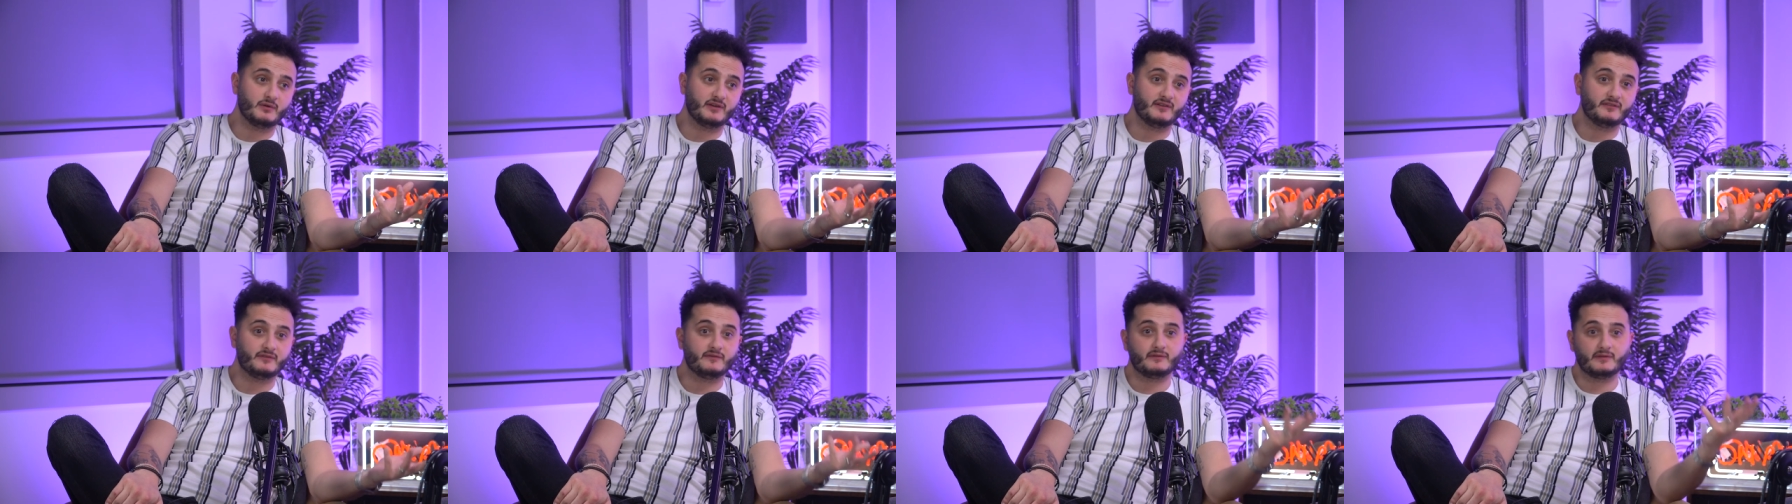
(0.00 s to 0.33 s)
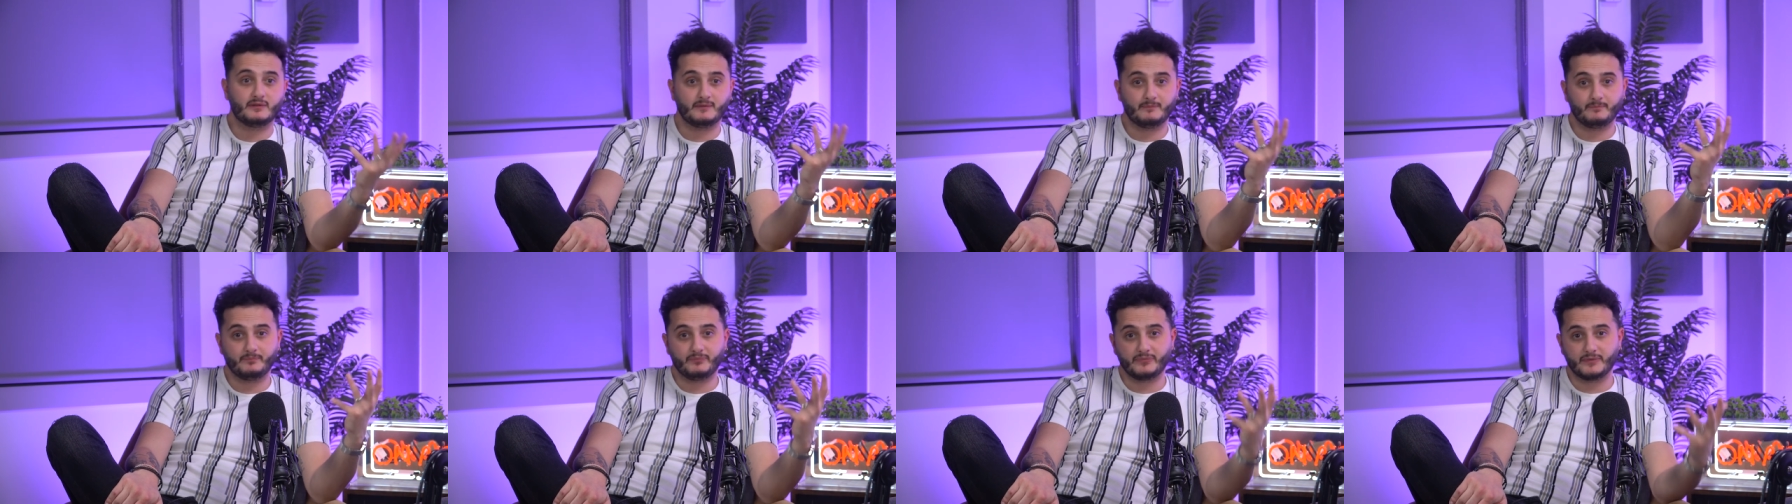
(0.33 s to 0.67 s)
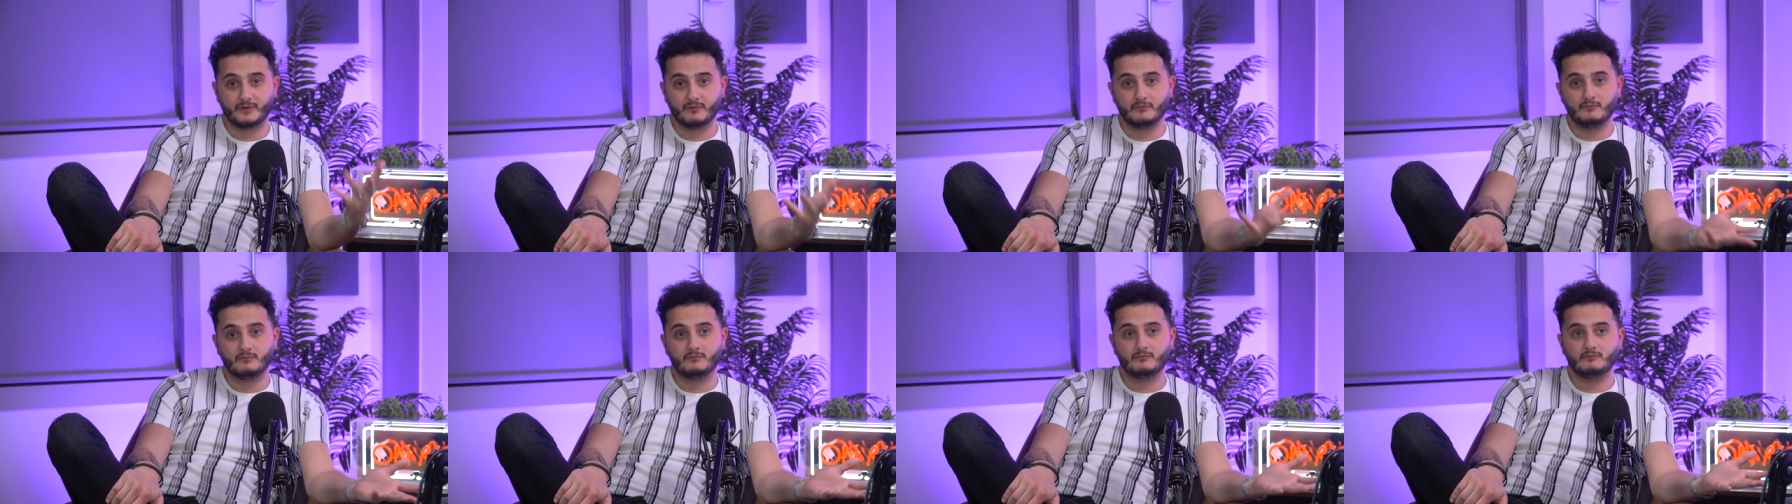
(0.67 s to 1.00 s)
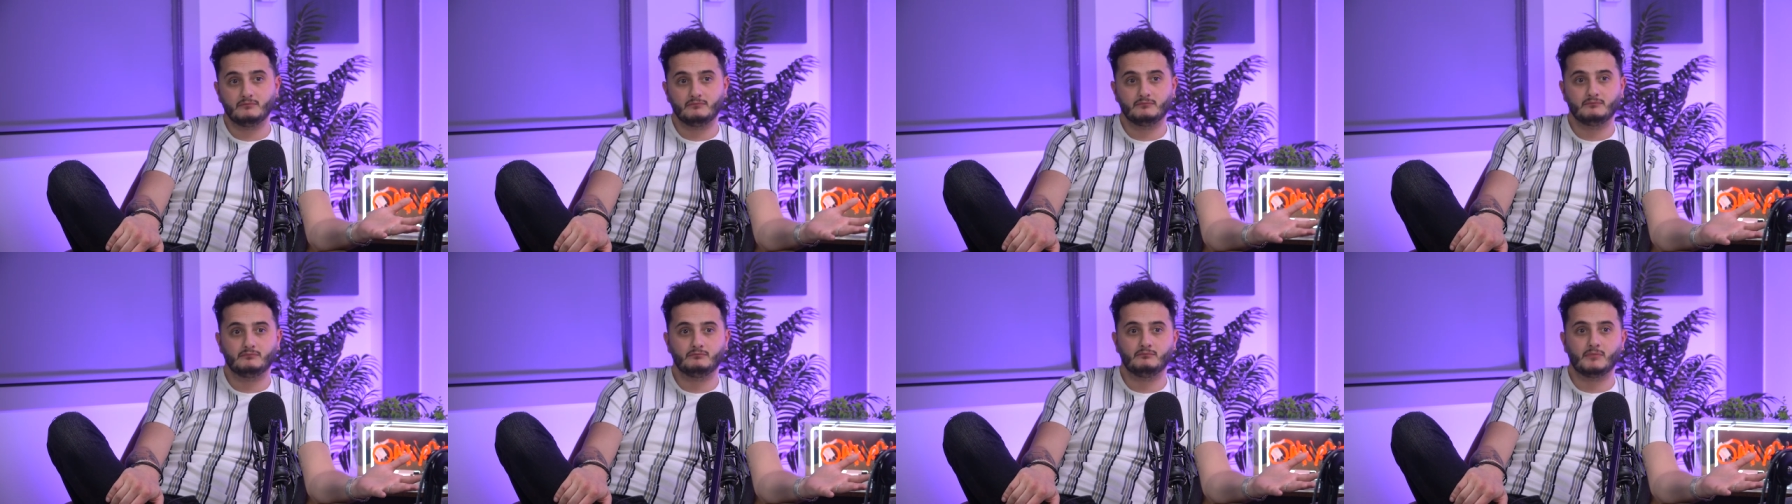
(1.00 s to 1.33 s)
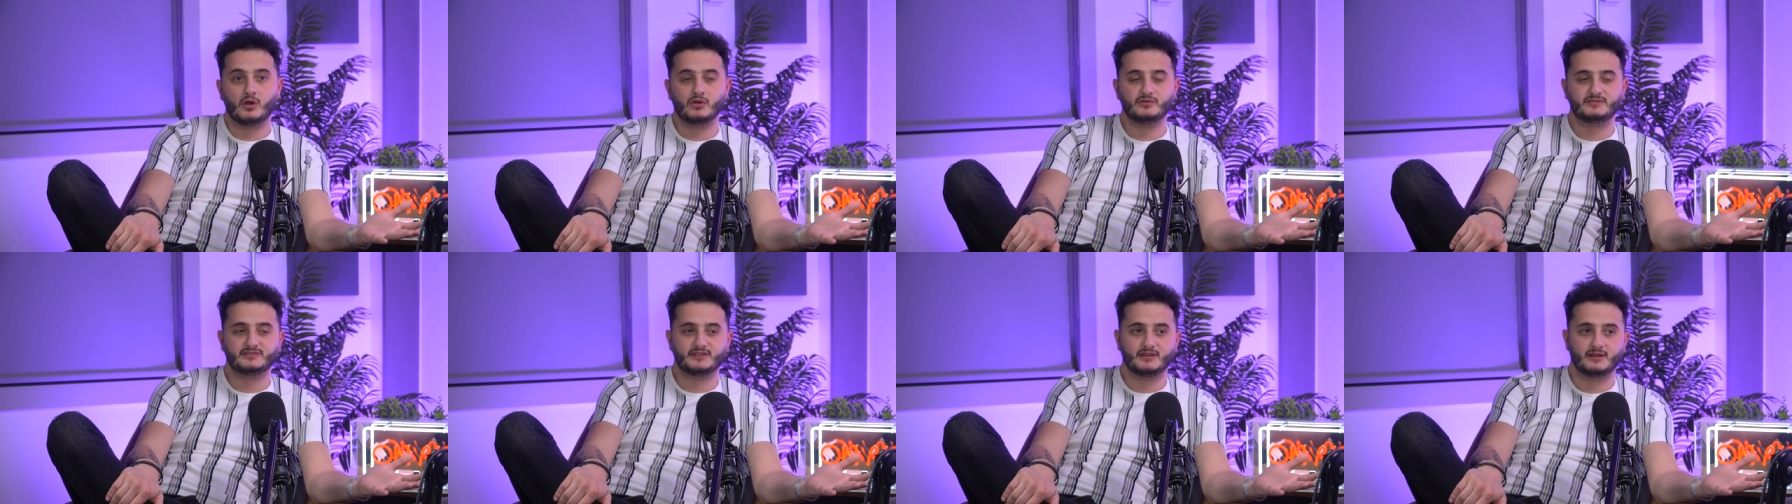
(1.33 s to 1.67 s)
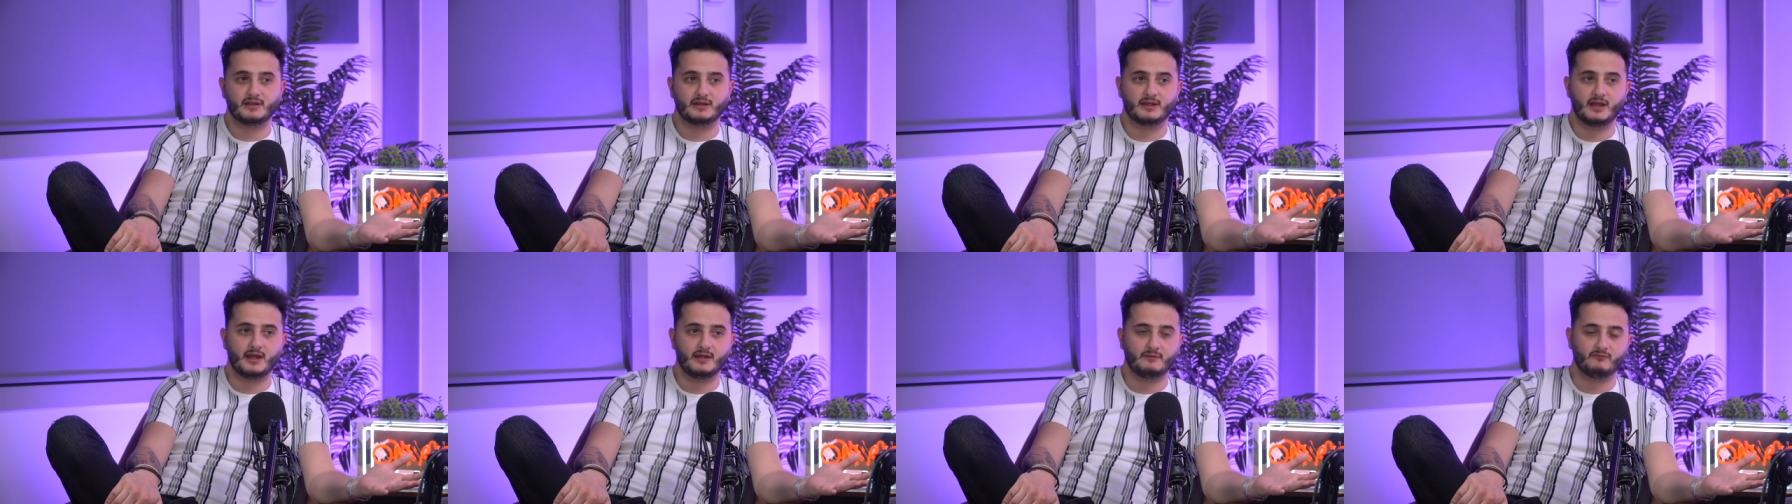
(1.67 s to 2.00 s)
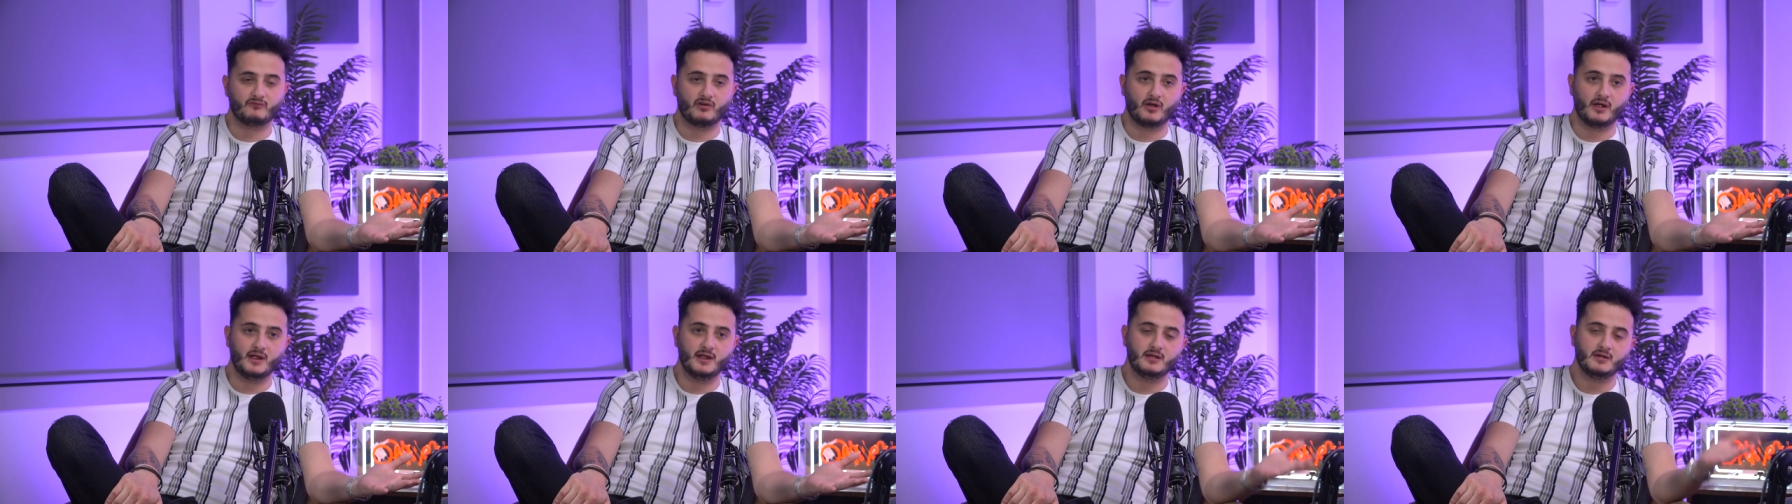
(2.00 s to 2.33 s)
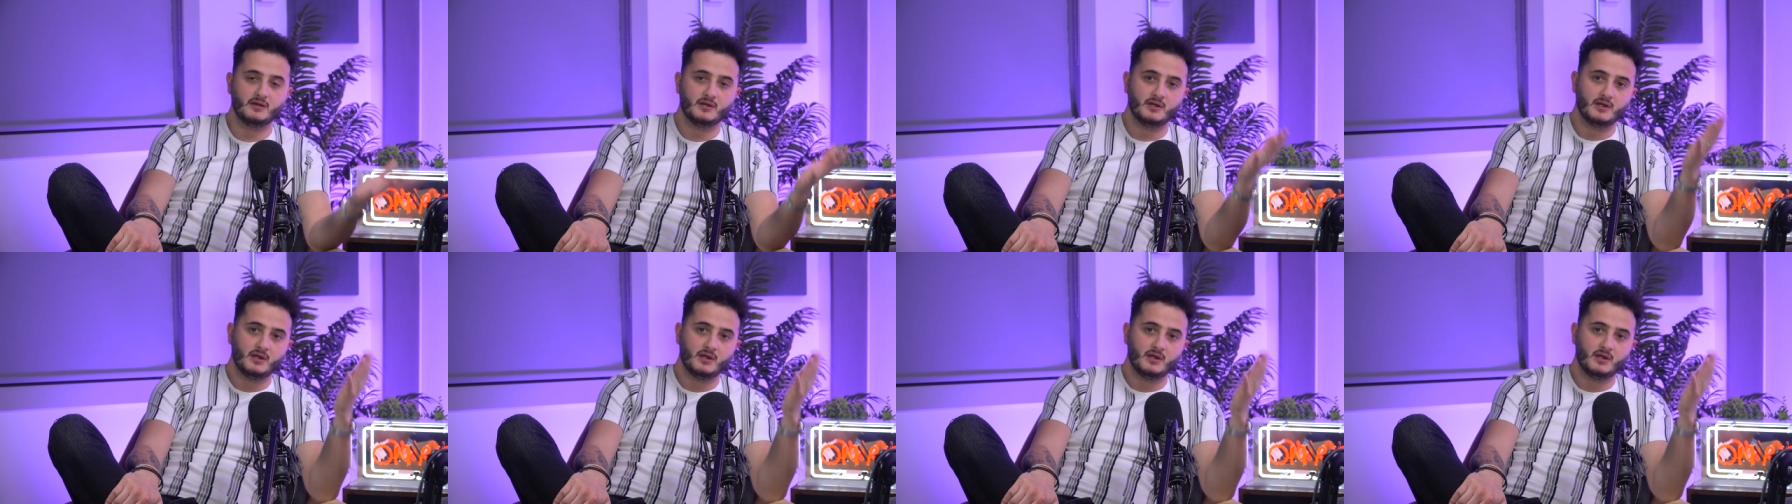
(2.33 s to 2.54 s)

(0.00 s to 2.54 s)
with most of the game, right?